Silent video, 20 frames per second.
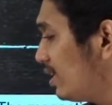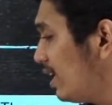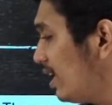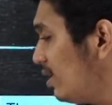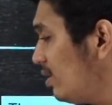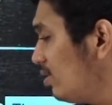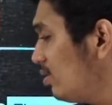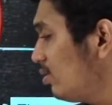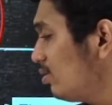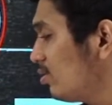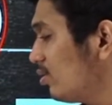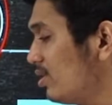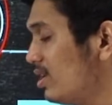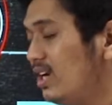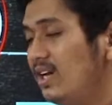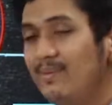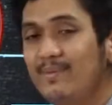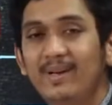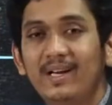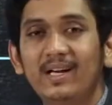10 to
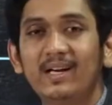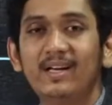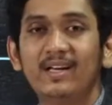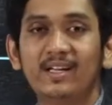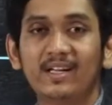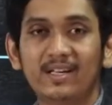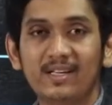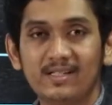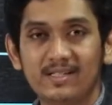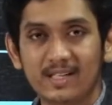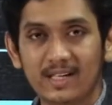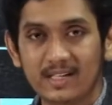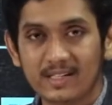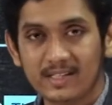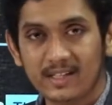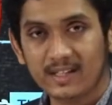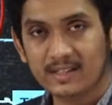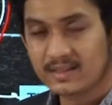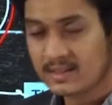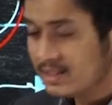20 million degrees
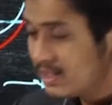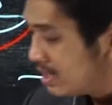Celsius.